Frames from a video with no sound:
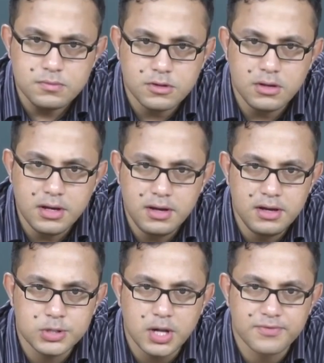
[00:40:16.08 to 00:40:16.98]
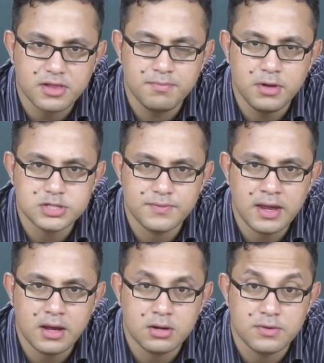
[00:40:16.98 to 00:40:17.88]
So it, it drops this blot of
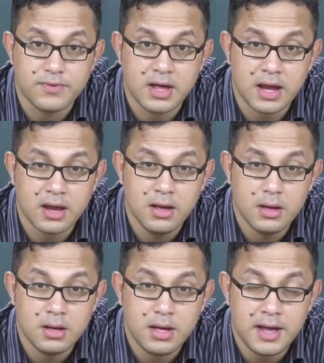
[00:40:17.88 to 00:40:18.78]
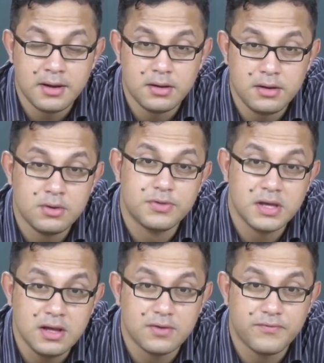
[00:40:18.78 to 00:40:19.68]
ink on the fly uh, and, you know,
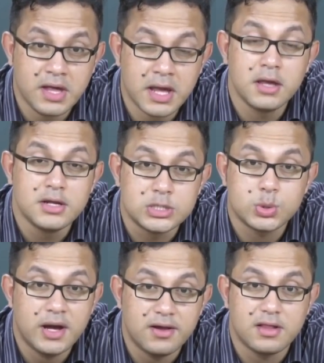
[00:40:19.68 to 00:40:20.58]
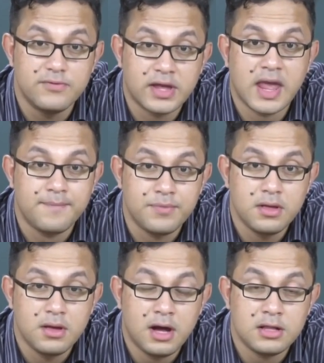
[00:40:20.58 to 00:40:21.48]
sees the fly dry itself
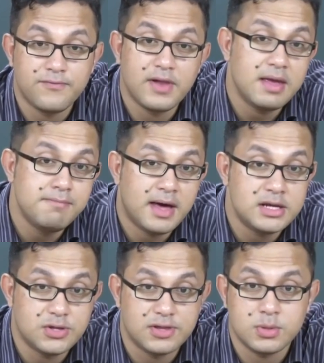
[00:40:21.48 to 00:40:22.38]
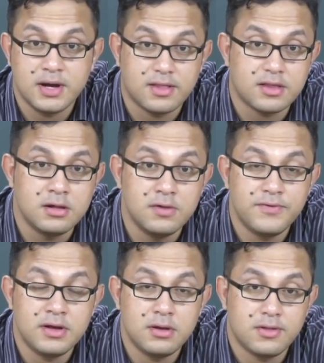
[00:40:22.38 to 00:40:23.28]
again. And the fly manages to dry
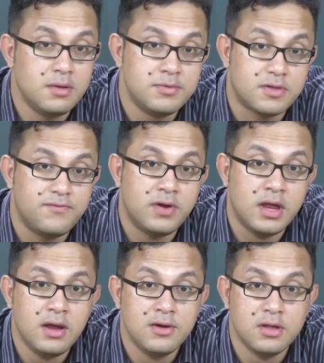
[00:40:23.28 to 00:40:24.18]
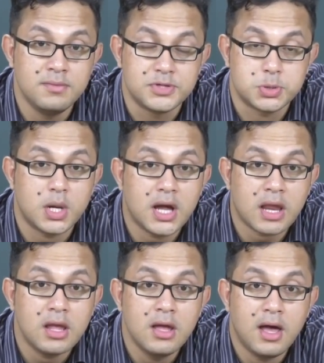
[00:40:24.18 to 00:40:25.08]
itself. it's almost free, it's almost
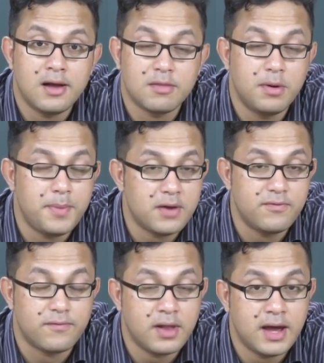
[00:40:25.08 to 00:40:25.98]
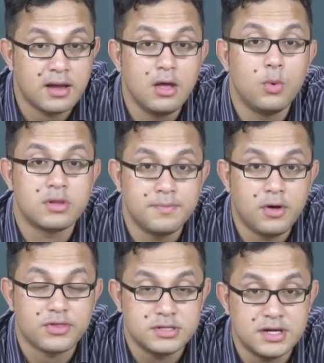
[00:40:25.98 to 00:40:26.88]
dry, and it's prepared for flight when the
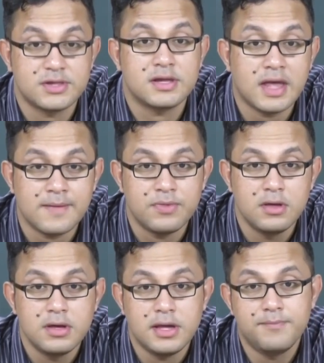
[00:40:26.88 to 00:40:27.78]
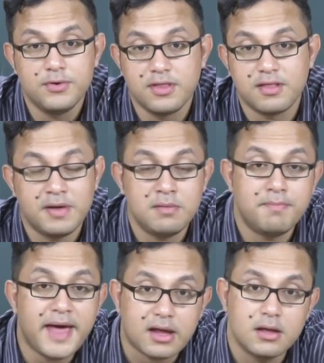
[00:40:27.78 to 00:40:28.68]
boss does it again. He puts his
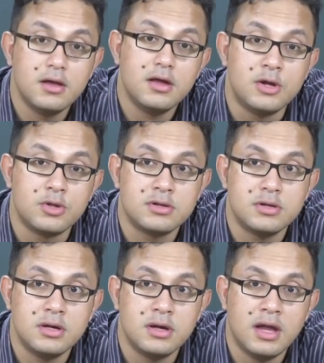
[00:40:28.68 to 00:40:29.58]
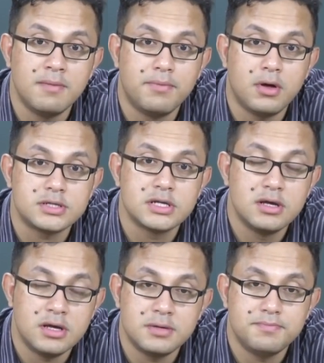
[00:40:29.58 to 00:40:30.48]
pen back into the uh, ink pot,
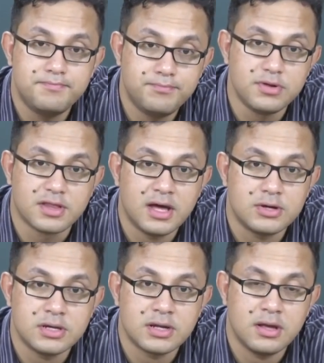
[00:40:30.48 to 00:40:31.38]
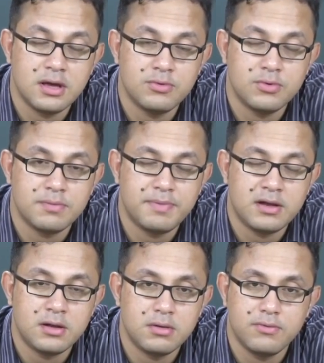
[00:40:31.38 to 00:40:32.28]
uh, pulls out uh, uh with a
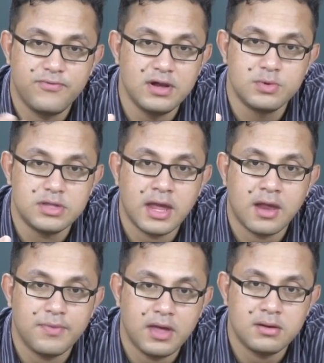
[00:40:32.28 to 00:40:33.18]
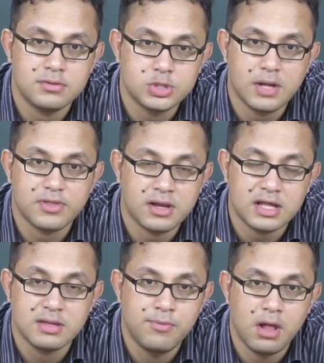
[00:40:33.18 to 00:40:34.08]
pen filled with ink, and drops
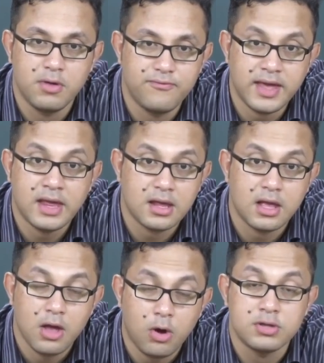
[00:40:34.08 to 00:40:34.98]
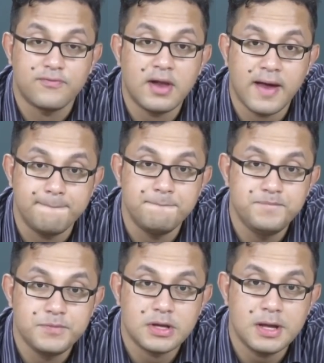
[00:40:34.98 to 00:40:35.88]
another blob of ink on the fly.
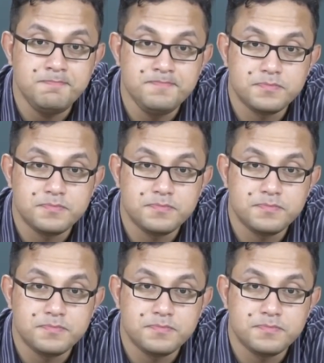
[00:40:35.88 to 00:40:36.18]
Okay?